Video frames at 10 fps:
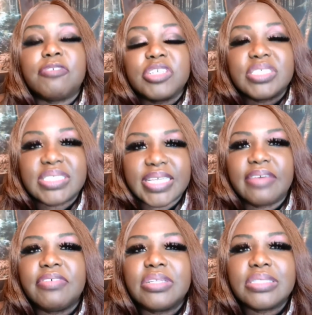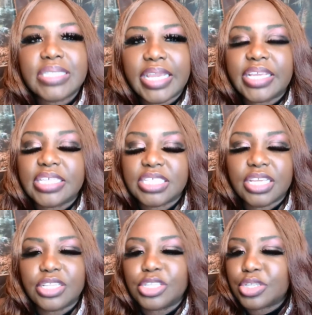for 7 days.
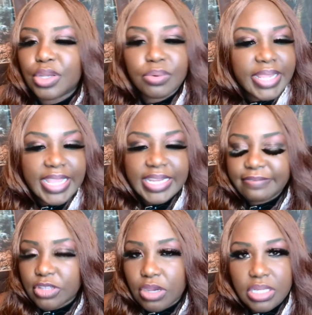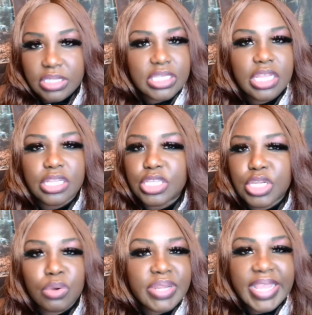No negative thoughts,
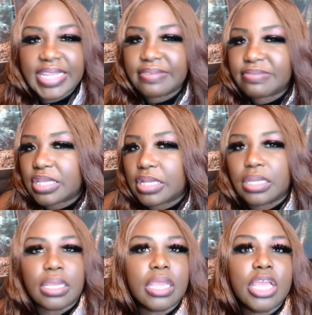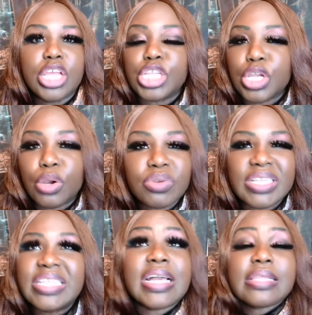no negative thinking,
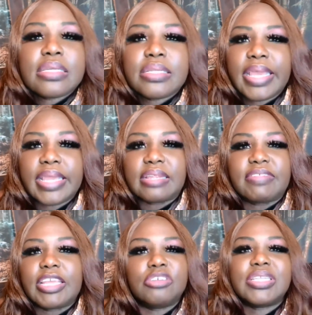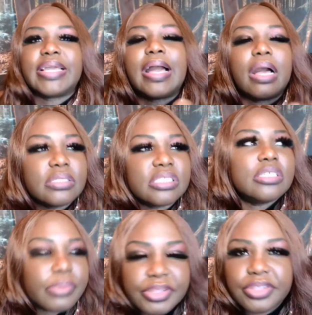nothing negative. Like he's like, I'll
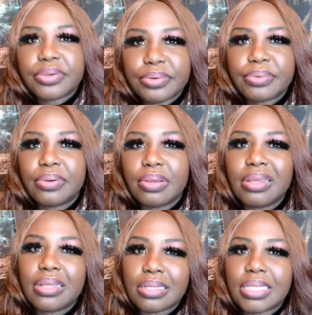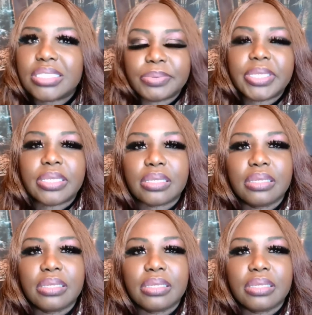deal with you next week.